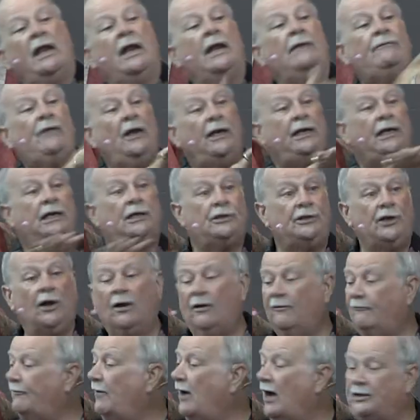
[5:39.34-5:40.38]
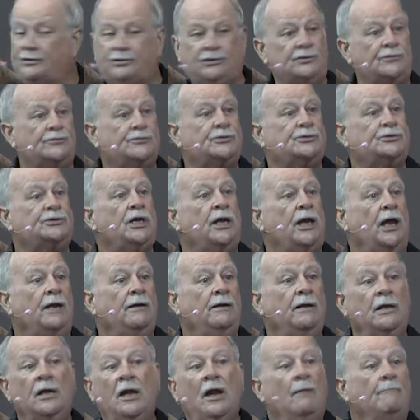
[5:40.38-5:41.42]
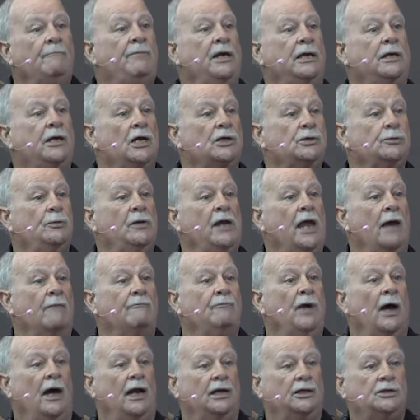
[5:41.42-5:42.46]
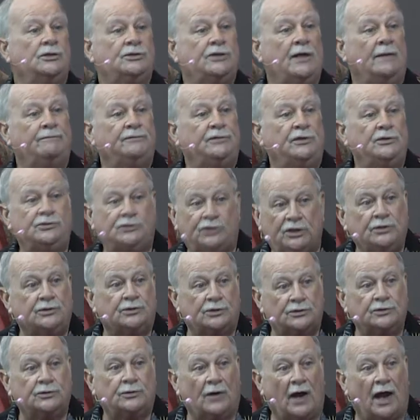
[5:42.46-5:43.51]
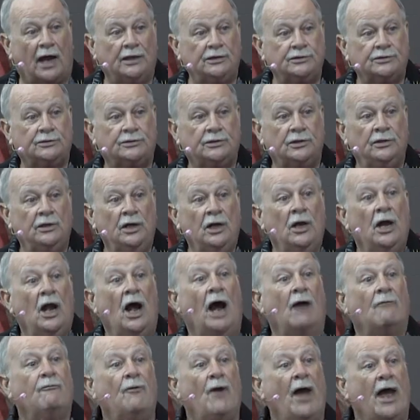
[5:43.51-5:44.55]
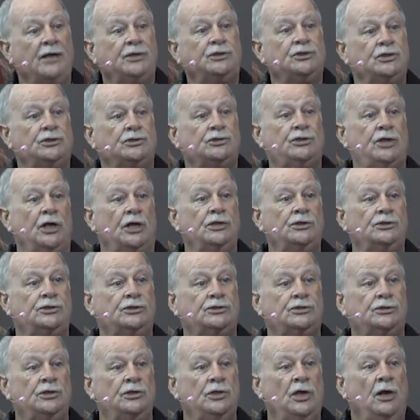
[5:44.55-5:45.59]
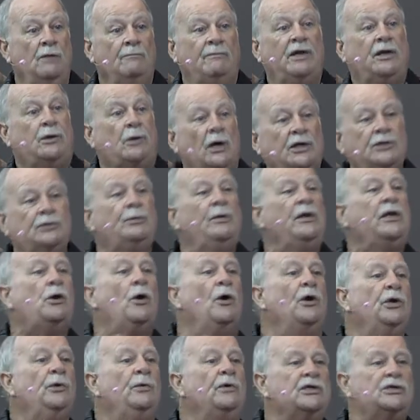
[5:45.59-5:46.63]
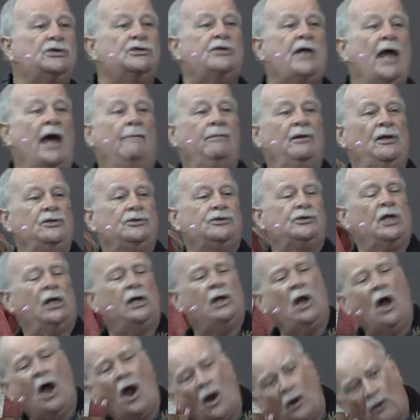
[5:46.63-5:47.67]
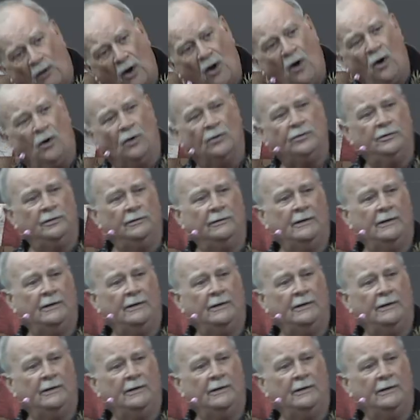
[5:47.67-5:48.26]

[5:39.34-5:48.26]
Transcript: And then he clarifies of sin because we have not accepted Jesus Christ, of righteousness because we go to establishing our own